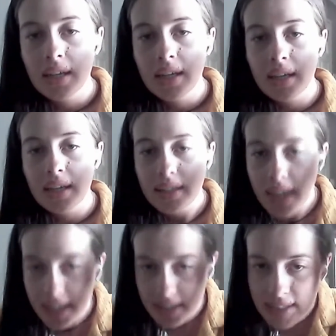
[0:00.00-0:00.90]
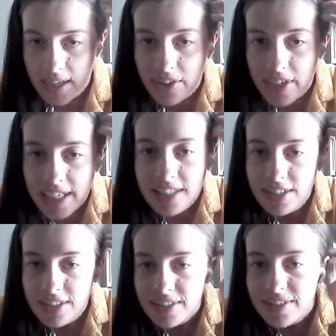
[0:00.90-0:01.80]
Is there yes, there is
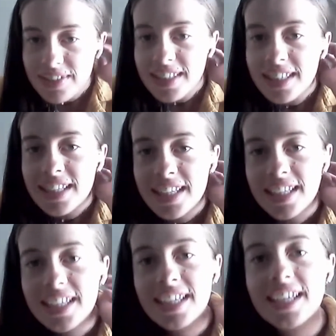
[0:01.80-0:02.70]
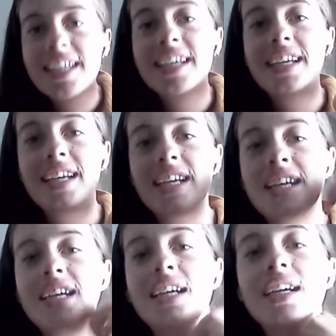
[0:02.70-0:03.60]
to help with tantrums with
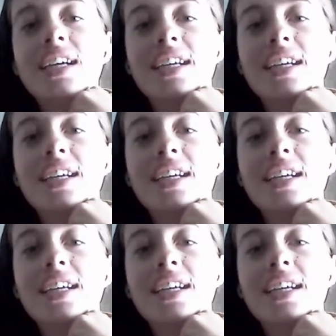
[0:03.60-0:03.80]
kids.